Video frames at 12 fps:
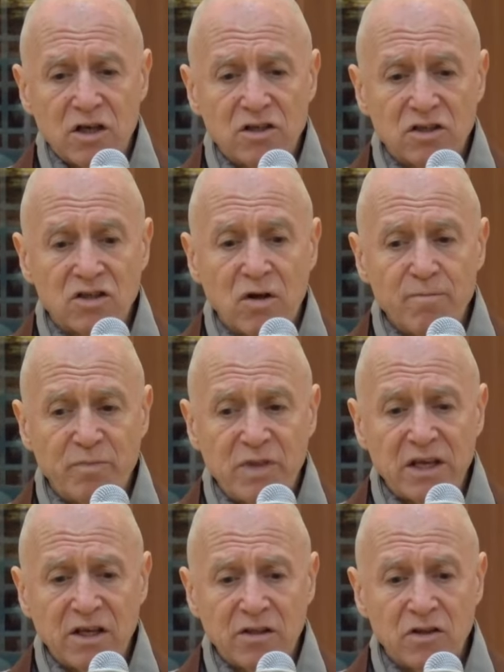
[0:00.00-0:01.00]

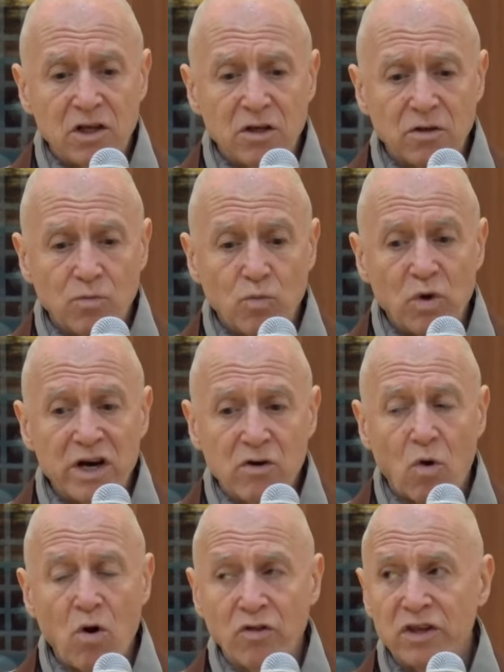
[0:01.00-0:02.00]
something, where
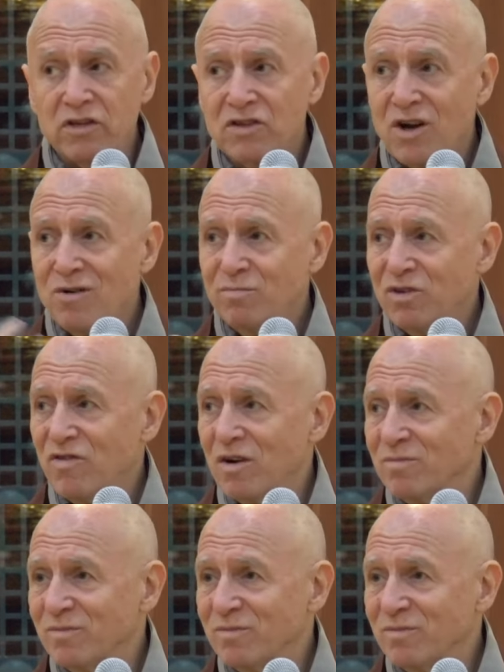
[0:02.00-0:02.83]
all this comes from.